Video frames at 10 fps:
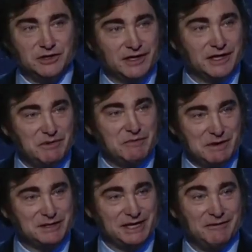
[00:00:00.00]
The
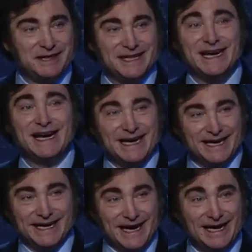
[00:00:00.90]
very system he
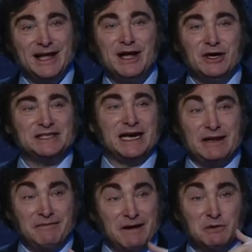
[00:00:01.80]
wanted to
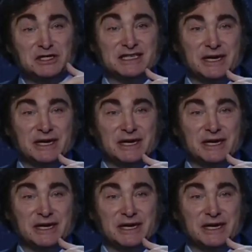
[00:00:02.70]
destroy